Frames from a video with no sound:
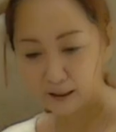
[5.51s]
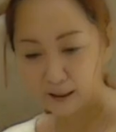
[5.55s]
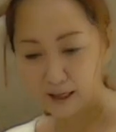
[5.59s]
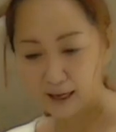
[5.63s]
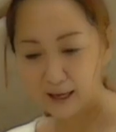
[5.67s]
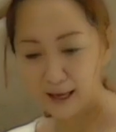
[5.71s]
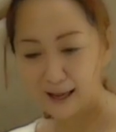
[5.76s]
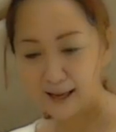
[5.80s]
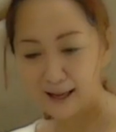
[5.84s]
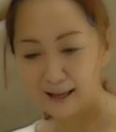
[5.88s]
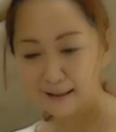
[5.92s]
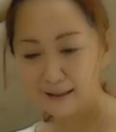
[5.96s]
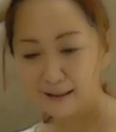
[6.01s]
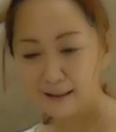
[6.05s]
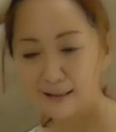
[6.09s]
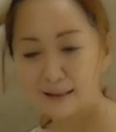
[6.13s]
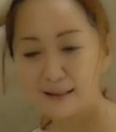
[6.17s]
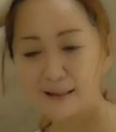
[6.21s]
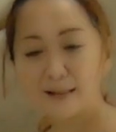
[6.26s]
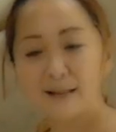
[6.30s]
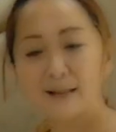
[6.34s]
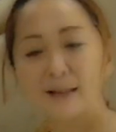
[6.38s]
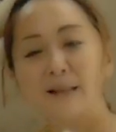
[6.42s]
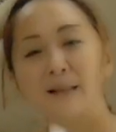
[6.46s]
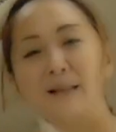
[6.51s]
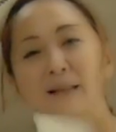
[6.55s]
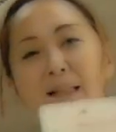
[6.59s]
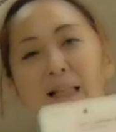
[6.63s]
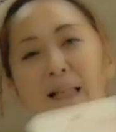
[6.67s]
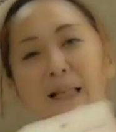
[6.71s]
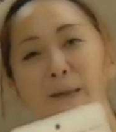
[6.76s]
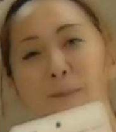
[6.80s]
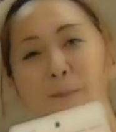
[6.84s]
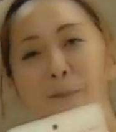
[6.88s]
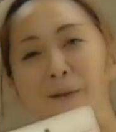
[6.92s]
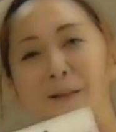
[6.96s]
And this is a
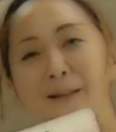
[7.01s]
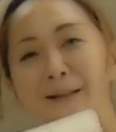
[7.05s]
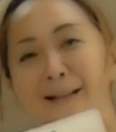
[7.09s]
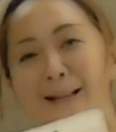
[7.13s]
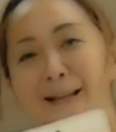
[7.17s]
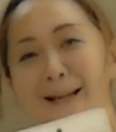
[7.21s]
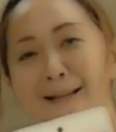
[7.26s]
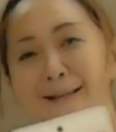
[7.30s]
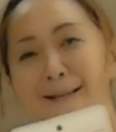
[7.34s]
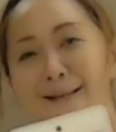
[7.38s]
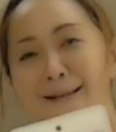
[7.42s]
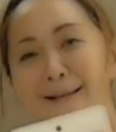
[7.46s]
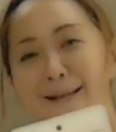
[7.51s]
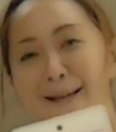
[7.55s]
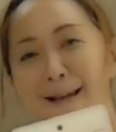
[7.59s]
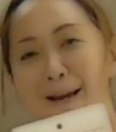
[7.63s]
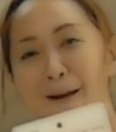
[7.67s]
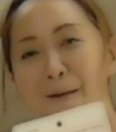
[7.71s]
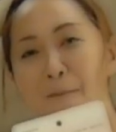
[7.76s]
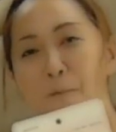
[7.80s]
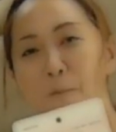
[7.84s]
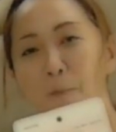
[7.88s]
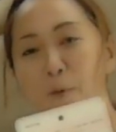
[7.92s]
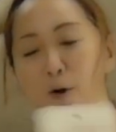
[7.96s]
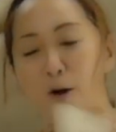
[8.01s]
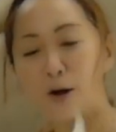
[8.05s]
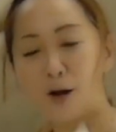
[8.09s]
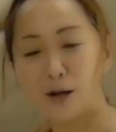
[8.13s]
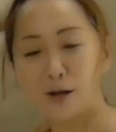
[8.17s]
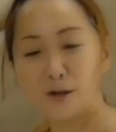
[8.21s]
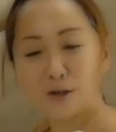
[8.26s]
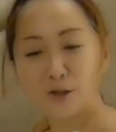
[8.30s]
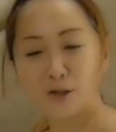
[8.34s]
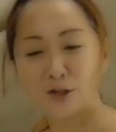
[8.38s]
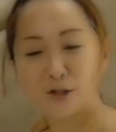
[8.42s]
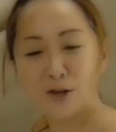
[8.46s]
deep cleansing
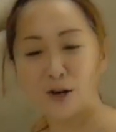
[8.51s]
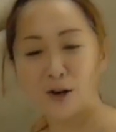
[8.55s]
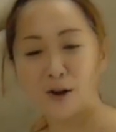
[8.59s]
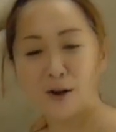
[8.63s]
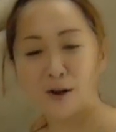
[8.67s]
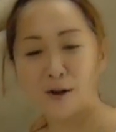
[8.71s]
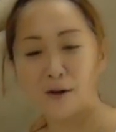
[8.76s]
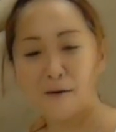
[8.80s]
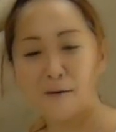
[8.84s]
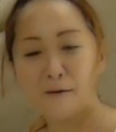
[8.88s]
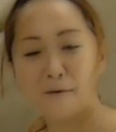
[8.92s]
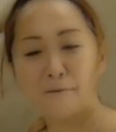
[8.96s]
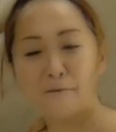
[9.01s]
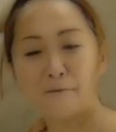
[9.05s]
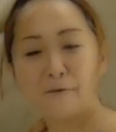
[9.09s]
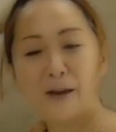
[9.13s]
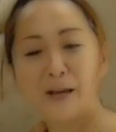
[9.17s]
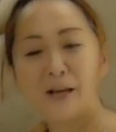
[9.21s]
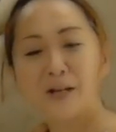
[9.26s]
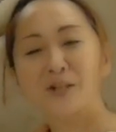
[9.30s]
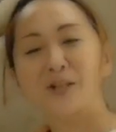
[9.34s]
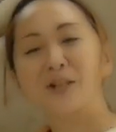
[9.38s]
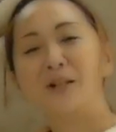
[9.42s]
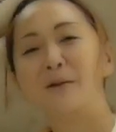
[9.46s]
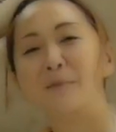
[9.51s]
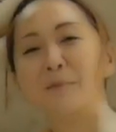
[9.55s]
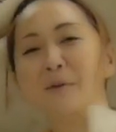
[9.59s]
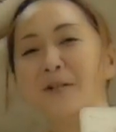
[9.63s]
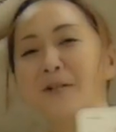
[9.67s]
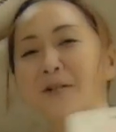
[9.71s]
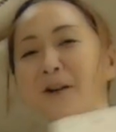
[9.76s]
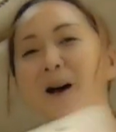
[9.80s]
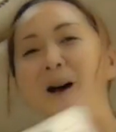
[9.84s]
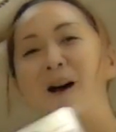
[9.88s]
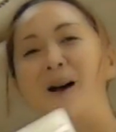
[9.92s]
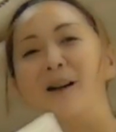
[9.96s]
brush facial
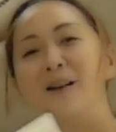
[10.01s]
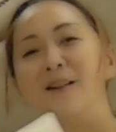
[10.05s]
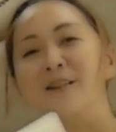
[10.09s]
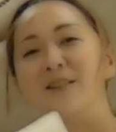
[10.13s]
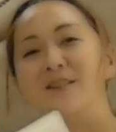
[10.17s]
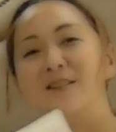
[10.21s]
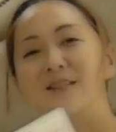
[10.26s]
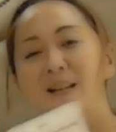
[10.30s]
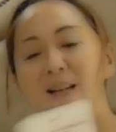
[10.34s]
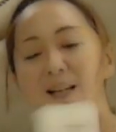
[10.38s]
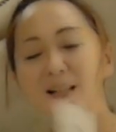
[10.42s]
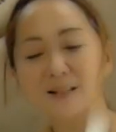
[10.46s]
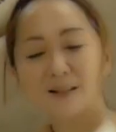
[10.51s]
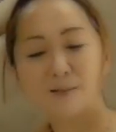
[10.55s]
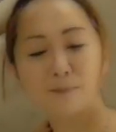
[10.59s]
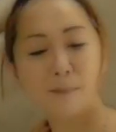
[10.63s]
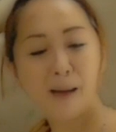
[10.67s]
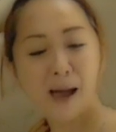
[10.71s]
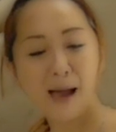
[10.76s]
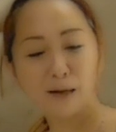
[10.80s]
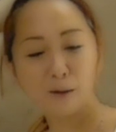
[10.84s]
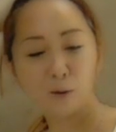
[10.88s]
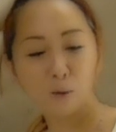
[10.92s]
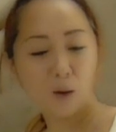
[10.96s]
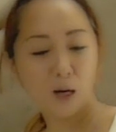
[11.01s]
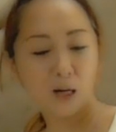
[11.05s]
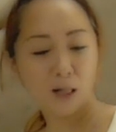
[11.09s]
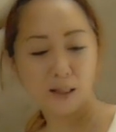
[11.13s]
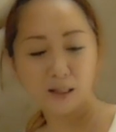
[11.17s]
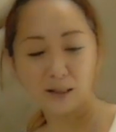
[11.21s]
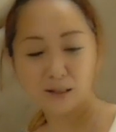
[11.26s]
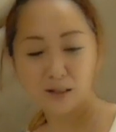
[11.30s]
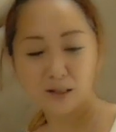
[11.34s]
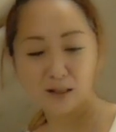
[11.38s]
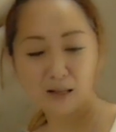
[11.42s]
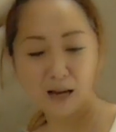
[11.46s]
massage. It's manual.
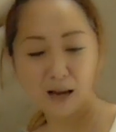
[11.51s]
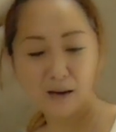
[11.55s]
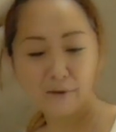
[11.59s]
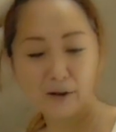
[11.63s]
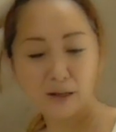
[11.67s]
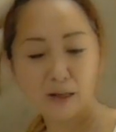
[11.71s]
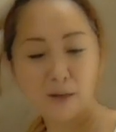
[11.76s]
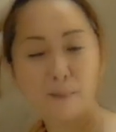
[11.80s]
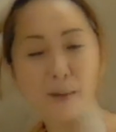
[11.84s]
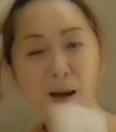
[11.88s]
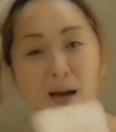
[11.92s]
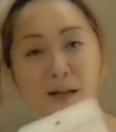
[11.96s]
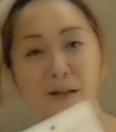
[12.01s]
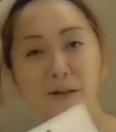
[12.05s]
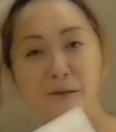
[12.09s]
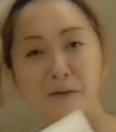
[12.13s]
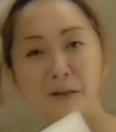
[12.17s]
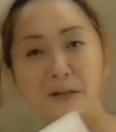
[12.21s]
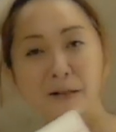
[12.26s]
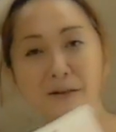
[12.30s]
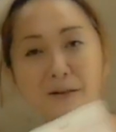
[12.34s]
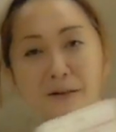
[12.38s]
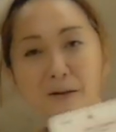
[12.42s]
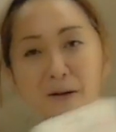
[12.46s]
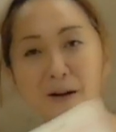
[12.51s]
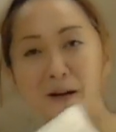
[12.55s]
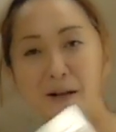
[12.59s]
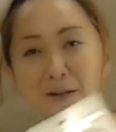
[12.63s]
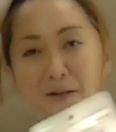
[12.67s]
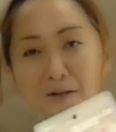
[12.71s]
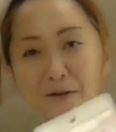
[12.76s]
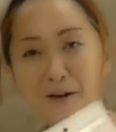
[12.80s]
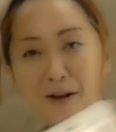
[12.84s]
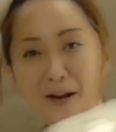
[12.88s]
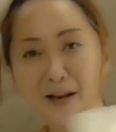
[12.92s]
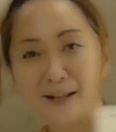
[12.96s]
It doesn't have any batteries, so
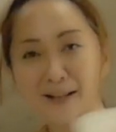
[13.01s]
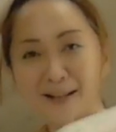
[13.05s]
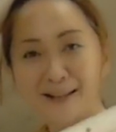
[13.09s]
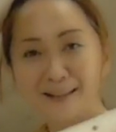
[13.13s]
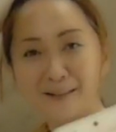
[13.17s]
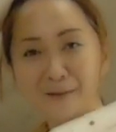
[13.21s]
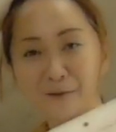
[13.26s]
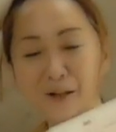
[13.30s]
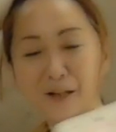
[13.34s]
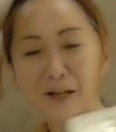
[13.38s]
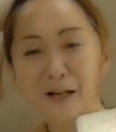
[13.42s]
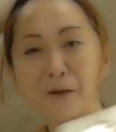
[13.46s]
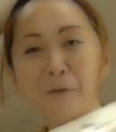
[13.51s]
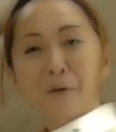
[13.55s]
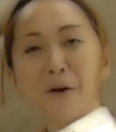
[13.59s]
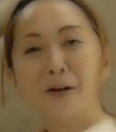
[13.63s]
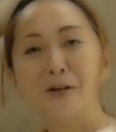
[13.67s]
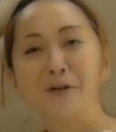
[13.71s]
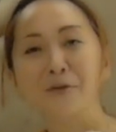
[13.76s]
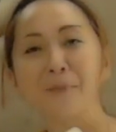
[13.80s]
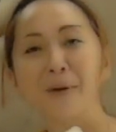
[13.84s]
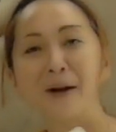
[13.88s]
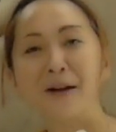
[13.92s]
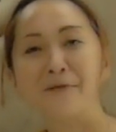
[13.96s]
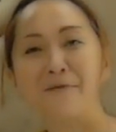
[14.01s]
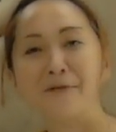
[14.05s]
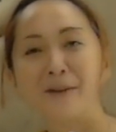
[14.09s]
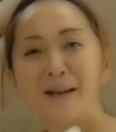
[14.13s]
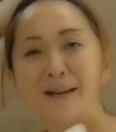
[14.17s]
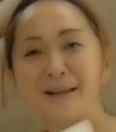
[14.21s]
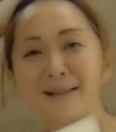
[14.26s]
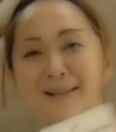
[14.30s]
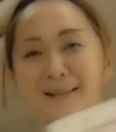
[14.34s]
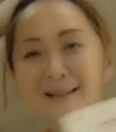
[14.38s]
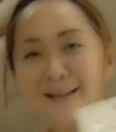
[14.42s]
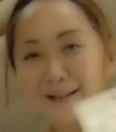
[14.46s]
I'll try it when I wash my
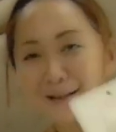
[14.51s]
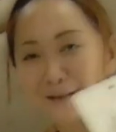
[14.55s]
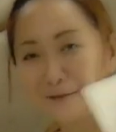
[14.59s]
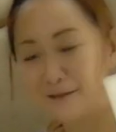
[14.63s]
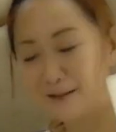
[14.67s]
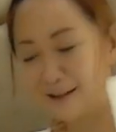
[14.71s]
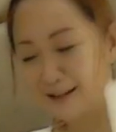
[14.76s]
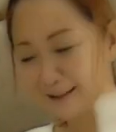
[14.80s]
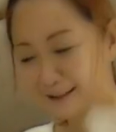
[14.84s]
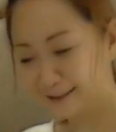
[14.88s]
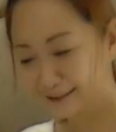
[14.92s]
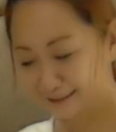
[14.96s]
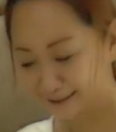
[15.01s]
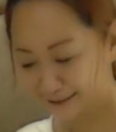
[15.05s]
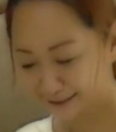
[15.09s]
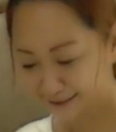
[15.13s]
face in a while.